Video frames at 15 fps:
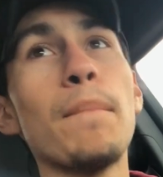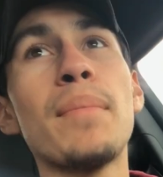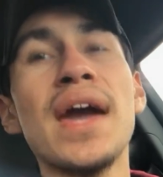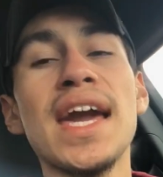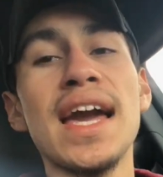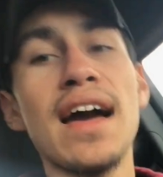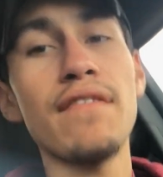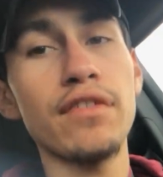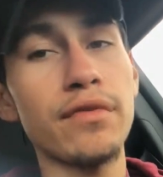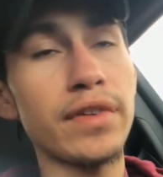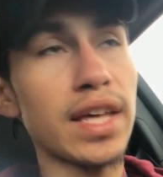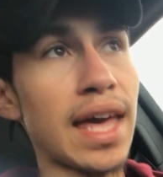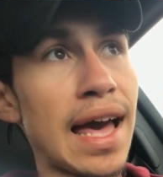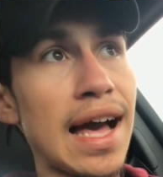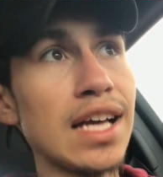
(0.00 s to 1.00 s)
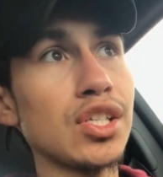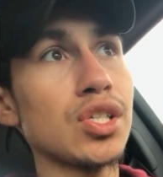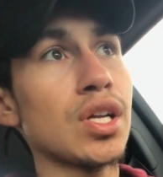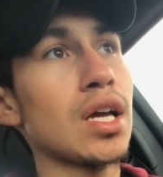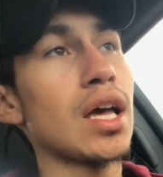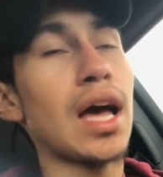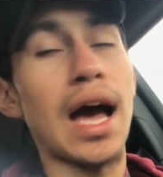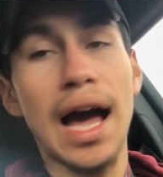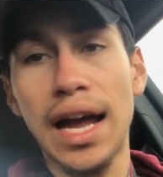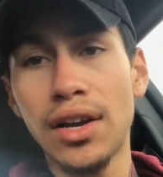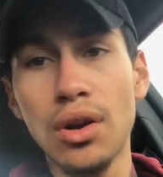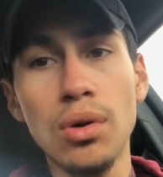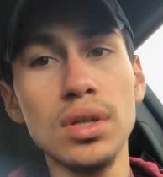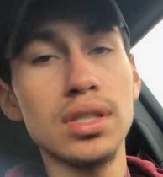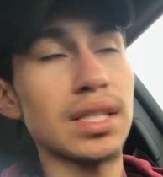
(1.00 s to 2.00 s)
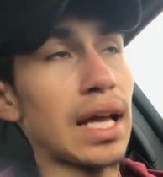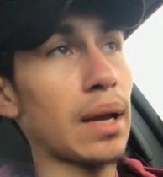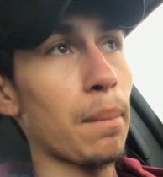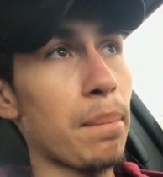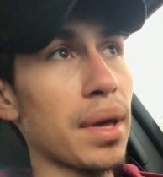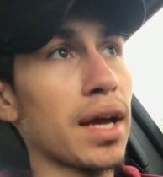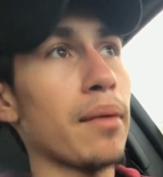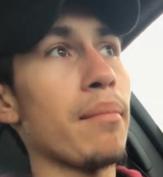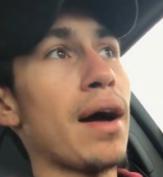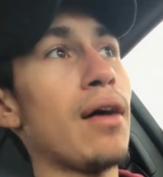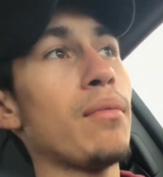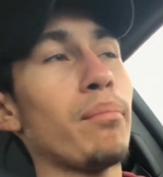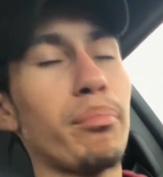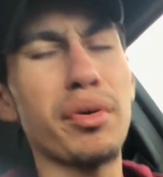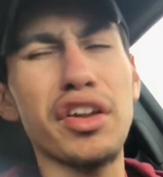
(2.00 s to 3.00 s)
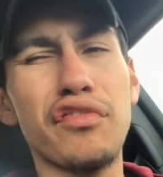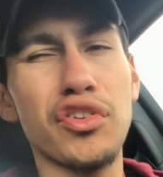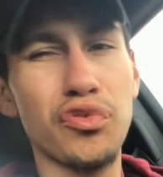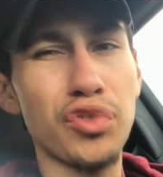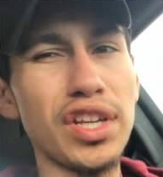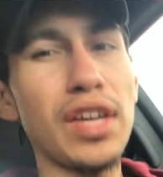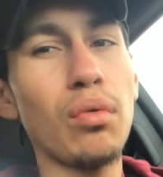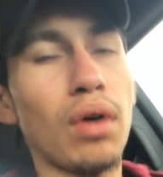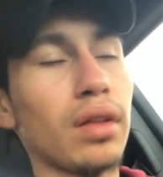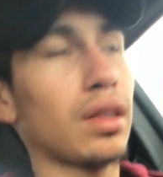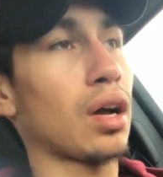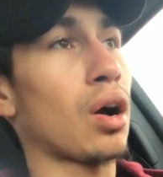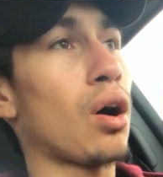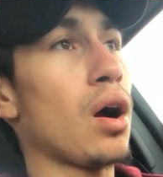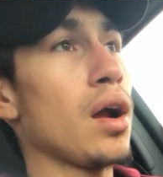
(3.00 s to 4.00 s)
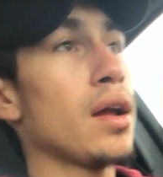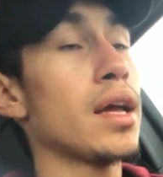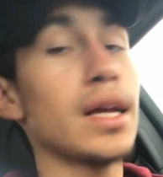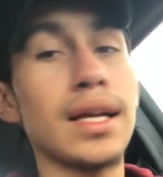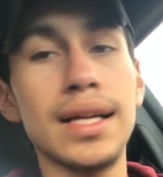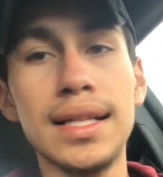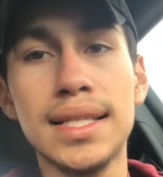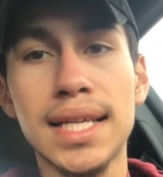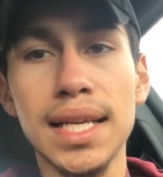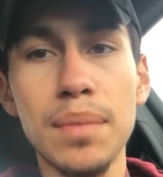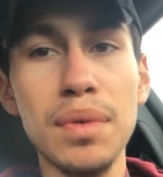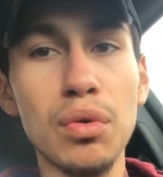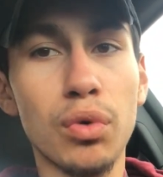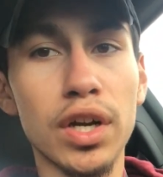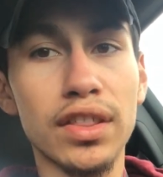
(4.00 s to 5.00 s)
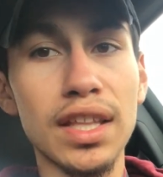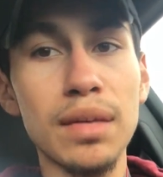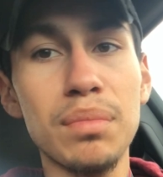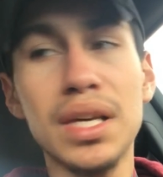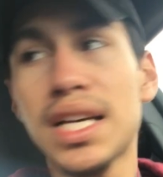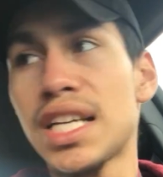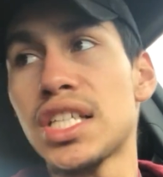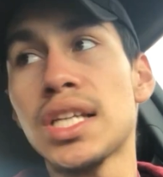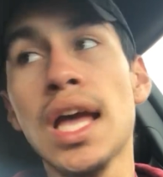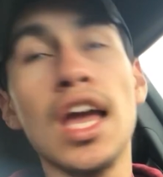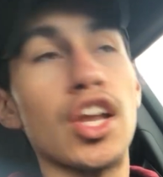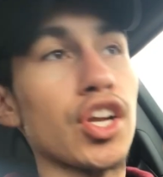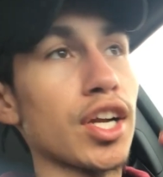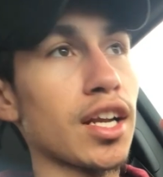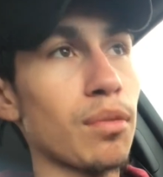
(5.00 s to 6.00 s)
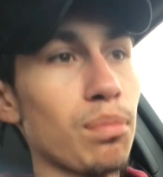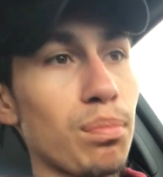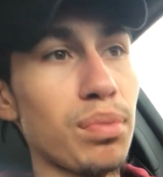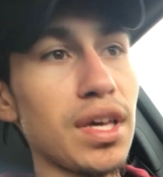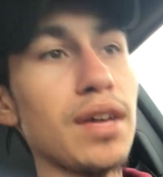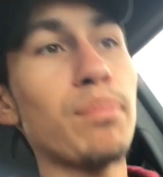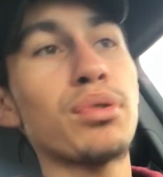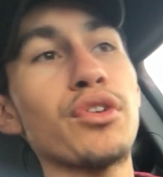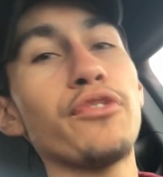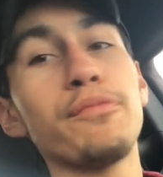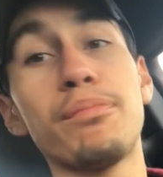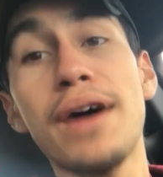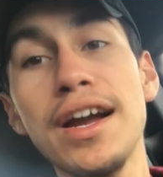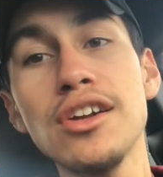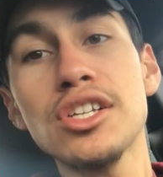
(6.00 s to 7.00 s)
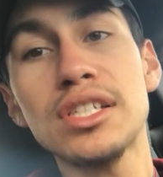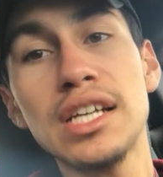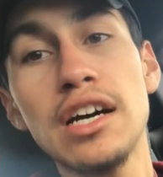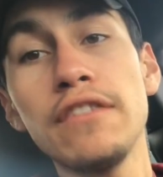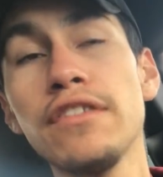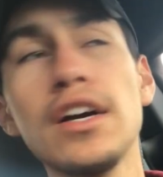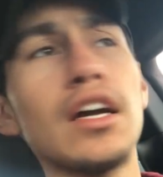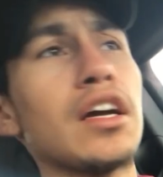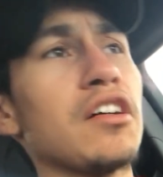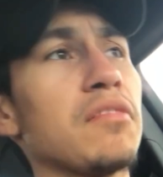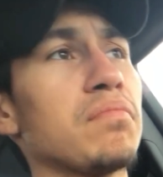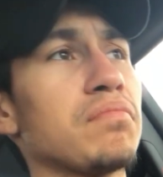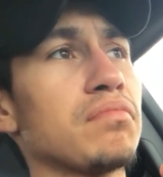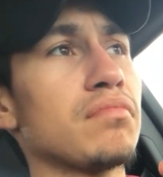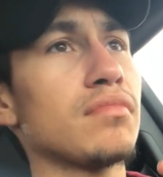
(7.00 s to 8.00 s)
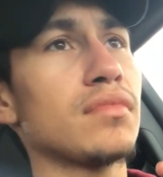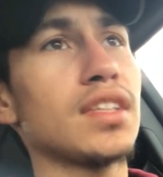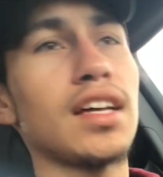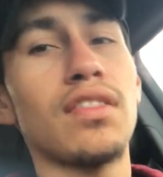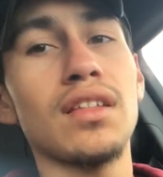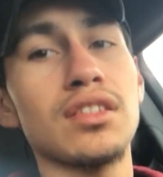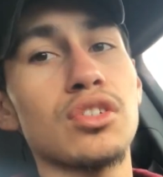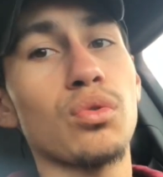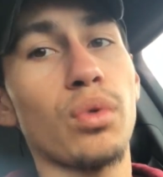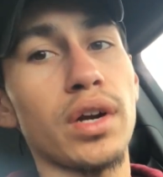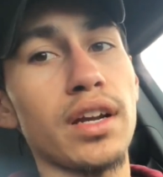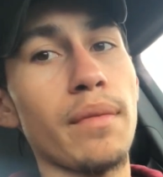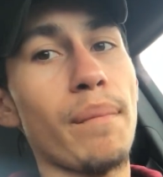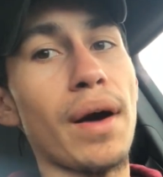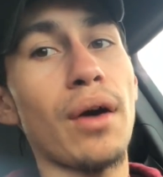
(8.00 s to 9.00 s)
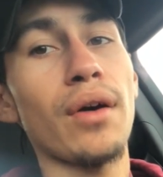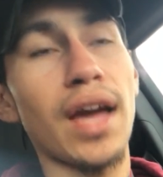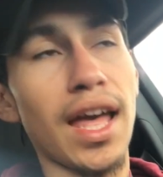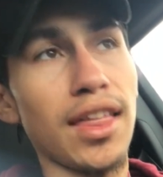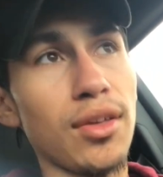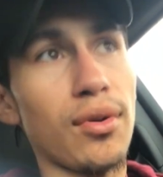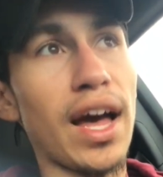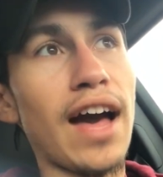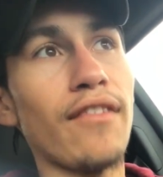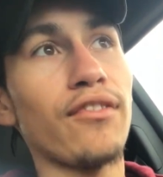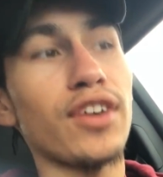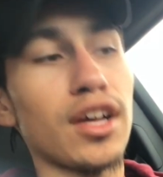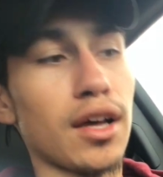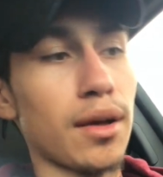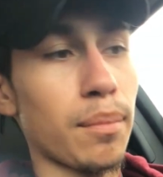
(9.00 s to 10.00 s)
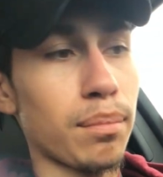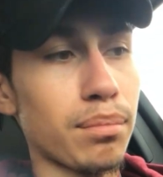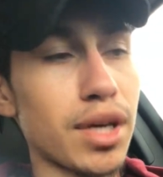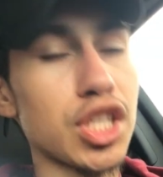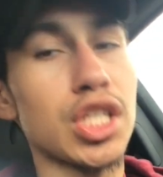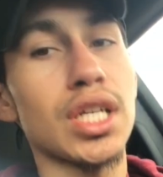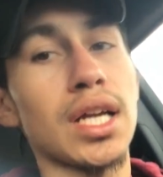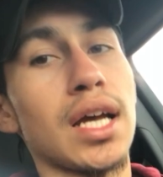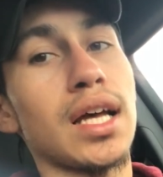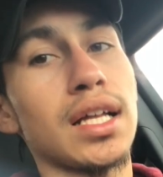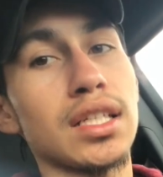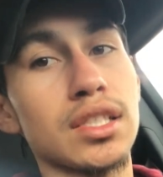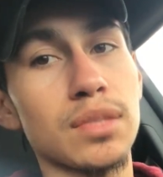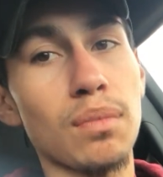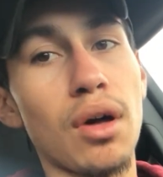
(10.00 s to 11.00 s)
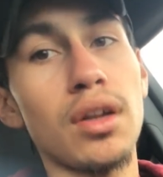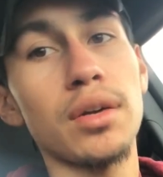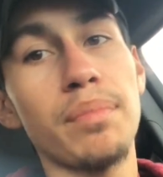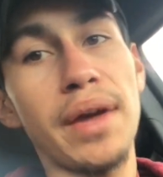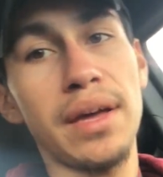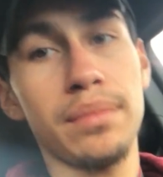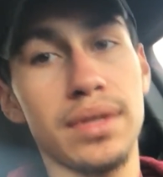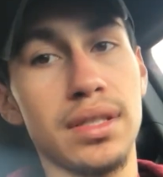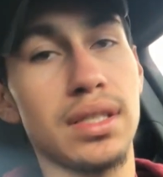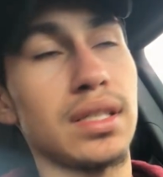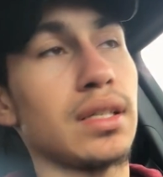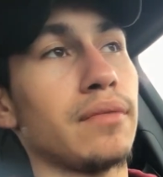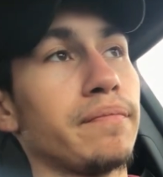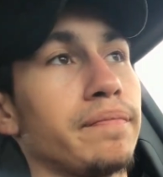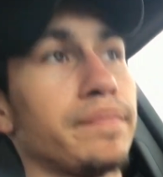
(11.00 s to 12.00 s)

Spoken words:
pay half of it cash. I know it's like a big amount, but if you really want the car, it's gonna be worth it because you're gonna be approved by yourself, nothing to worry about, and you'll have much smaller payments.